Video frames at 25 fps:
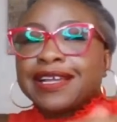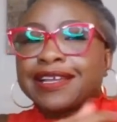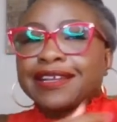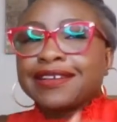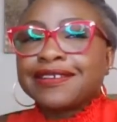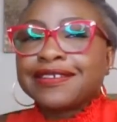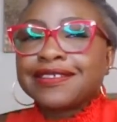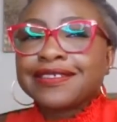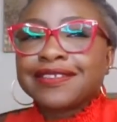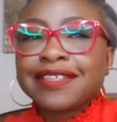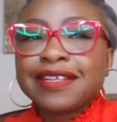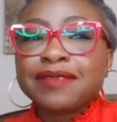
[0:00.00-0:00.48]

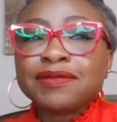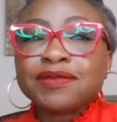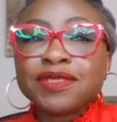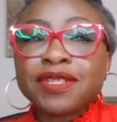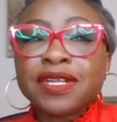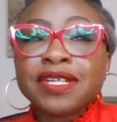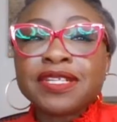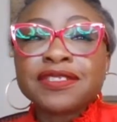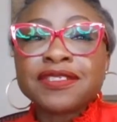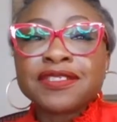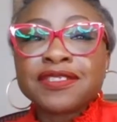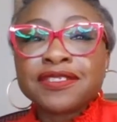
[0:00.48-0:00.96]
I'm
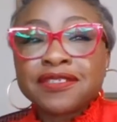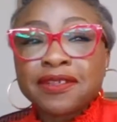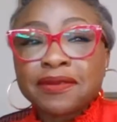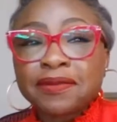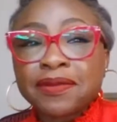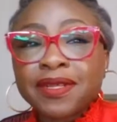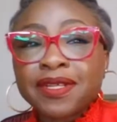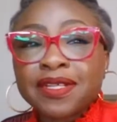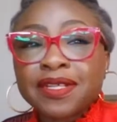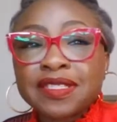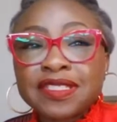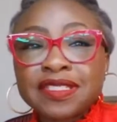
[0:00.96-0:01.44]
trying to
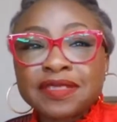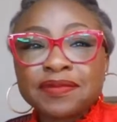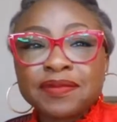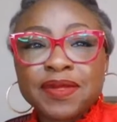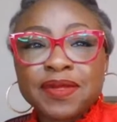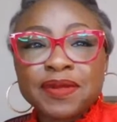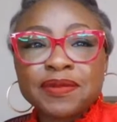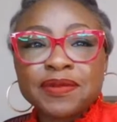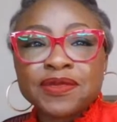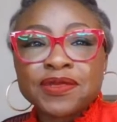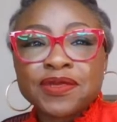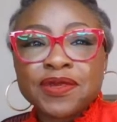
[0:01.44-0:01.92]
stop cussing
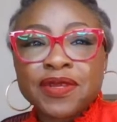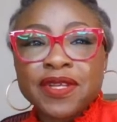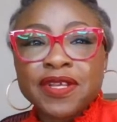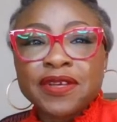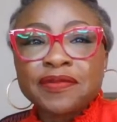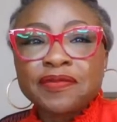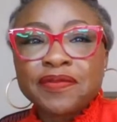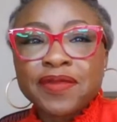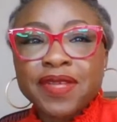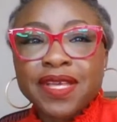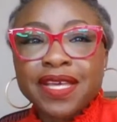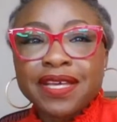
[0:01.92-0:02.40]
people, so
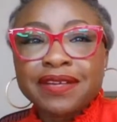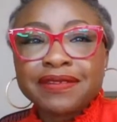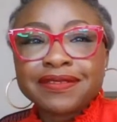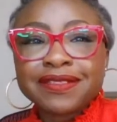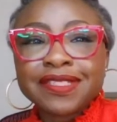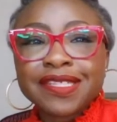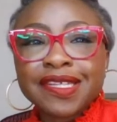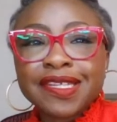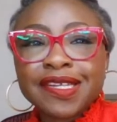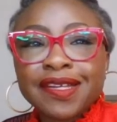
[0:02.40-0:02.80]
help me out.